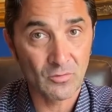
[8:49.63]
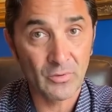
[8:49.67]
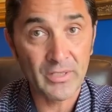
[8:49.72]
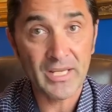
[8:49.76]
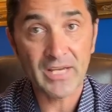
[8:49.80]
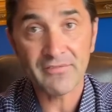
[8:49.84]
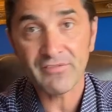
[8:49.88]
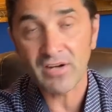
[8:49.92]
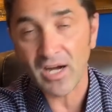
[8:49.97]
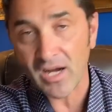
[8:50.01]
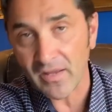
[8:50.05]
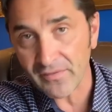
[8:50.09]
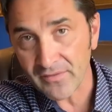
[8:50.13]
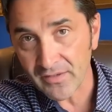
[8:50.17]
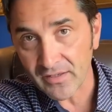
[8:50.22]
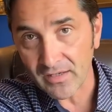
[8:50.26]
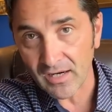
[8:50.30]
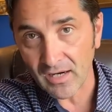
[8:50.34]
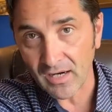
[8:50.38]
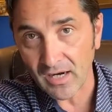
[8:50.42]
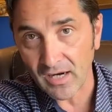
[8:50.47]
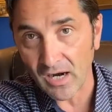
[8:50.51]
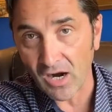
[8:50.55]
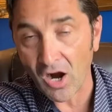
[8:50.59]
We have
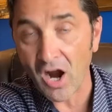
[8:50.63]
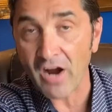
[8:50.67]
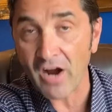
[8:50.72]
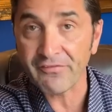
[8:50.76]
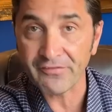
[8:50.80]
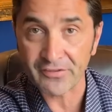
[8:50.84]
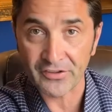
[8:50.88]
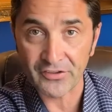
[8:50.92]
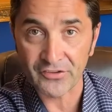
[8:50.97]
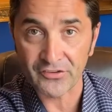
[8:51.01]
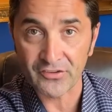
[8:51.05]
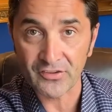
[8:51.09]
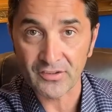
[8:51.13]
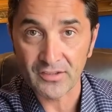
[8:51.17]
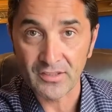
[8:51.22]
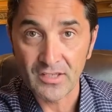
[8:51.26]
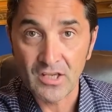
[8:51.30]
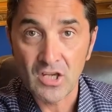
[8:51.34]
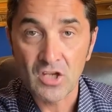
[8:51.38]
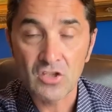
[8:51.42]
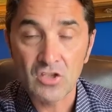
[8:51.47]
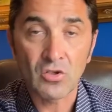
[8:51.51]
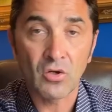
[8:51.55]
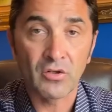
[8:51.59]
other g- offers.
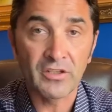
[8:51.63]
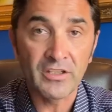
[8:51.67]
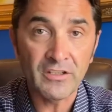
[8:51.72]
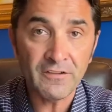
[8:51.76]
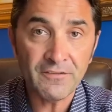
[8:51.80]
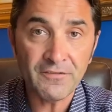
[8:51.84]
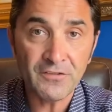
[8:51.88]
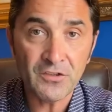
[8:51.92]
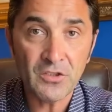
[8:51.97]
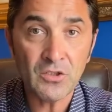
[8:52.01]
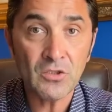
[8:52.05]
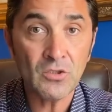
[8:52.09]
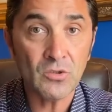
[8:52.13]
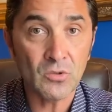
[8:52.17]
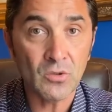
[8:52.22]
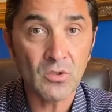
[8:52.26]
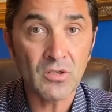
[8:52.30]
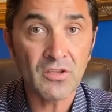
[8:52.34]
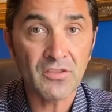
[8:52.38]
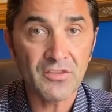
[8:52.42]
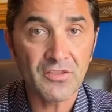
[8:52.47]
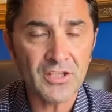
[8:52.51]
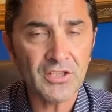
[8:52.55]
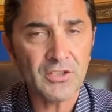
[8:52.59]
So if
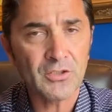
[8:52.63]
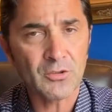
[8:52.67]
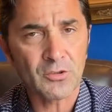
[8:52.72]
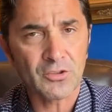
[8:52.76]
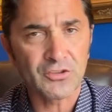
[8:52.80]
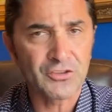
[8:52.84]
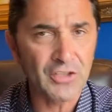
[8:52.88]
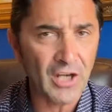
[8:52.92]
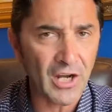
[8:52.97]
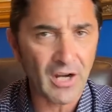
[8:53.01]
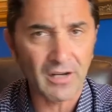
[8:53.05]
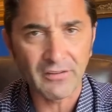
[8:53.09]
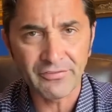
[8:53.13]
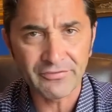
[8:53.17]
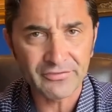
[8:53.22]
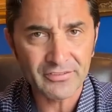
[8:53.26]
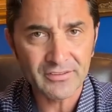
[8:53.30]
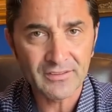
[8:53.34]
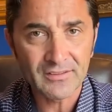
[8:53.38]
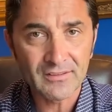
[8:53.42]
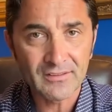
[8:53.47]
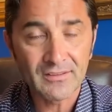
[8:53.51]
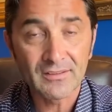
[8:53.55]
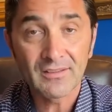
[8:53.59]
you think you're
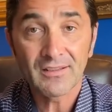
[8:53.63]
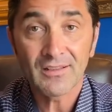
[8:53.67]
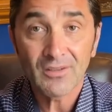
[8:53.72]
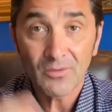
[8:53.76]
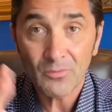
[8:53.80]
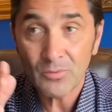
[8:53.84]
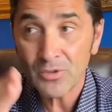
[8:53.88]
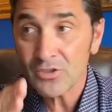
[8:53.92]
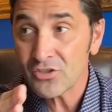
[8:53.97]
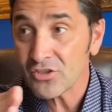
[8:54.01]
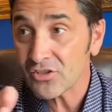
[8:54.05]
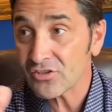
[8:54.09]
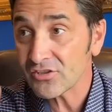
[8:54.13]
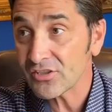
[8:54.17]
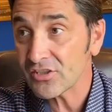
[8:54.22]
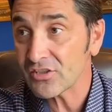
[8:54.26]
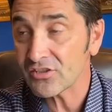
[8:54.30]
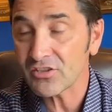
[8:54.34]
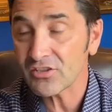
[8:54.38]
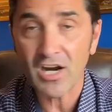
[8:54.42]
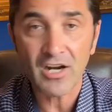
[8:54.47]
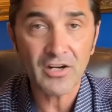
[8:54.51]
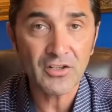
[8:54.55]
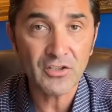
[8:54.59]
tough, we just
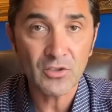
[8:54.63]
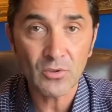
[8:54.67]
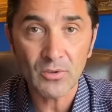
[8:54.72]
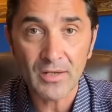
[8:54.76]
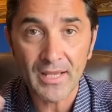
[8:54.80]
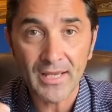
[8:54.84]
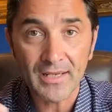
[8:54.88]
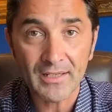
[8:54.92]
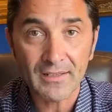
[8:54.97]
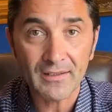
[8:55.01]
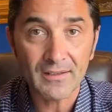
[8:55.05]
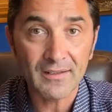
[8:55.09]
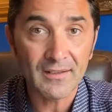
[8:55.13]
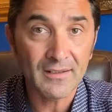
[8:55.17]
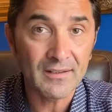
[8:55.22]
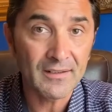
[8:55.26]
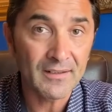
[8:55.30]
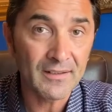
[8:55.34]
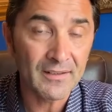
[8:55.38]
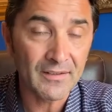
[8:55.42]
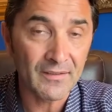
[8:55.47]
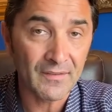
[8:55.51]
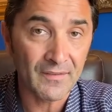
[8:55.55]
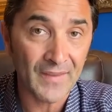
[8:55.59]
discard you like
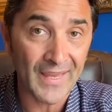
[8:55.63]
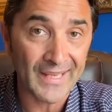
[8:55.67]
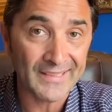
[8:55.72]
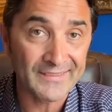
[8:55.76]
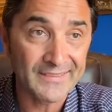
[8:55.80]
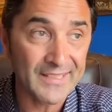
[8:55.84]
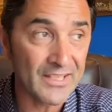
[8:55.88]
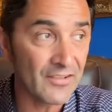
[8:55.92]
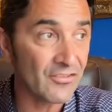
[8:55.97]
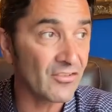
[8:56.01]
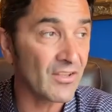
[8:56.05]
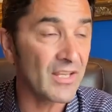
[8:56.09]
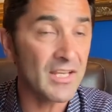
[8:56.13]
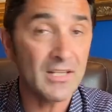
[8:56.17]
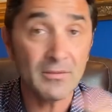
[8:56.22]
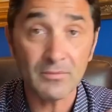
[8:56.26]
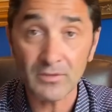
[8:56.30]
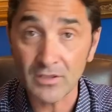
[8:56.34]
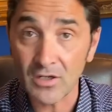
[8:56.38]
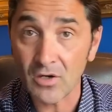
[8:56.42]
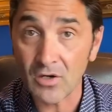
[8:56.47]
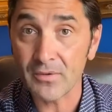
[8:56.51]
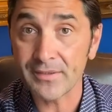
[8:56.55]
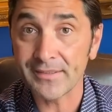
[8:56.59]
like this,
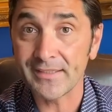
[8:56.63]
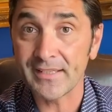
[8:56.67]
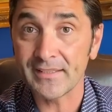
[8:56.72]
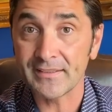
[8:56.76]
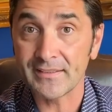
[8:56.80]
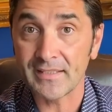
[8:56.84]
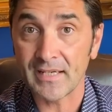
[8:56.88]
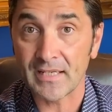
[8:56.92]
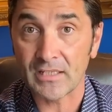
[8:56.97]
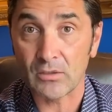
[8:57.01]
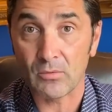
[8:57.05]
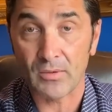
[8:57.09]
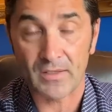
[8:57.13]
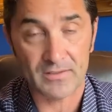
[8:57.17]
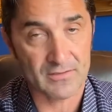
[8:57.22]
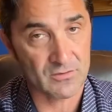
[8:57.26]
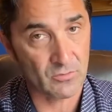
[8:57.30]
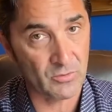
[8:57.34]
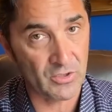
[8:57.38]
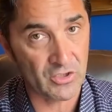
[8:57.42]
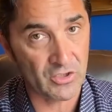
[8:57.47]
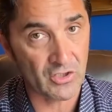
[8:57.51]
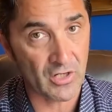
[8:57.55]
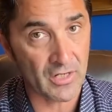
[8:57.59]
and we go and get the other
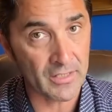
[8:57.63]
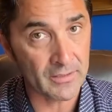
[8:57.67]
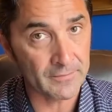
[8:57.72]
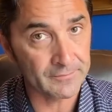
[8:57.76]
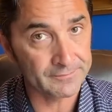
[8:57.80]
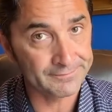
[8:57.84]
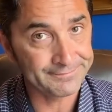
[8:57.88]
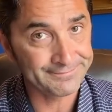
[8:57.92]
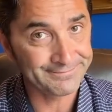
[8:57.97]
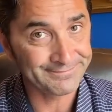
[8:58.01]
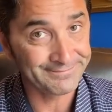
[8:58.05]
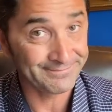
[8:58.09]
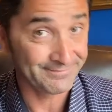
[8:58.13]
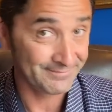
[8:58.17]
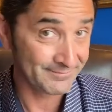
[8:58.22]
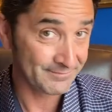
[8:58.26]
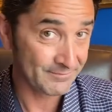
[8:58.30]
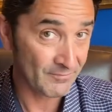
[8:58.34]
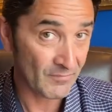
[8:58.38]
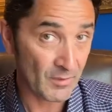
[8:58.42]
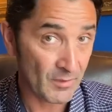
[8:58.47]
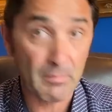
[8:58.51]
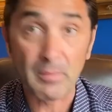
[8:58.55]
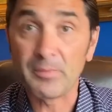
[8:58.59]
ones, which are
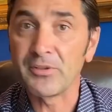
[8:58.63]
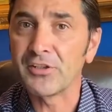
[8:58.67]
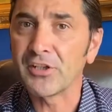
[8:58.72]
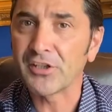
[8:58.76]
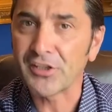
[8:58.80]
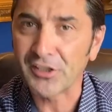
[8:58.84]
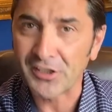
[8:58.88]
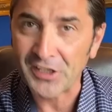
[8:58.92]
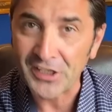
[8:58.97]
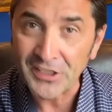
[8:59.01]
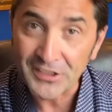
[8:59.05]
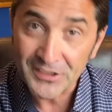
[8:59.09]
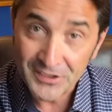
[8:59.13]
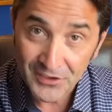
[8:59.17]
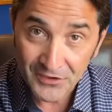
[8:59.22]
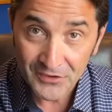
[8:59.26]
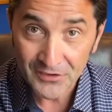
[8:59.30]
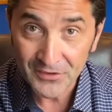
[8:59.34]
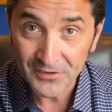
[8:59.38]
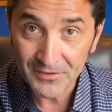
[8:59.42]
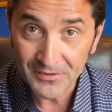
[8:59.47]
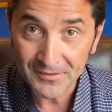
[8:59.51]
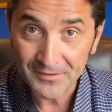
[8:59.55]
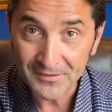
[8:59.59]
maybe the
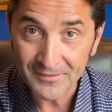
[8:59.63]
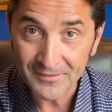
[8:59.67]
Canadians.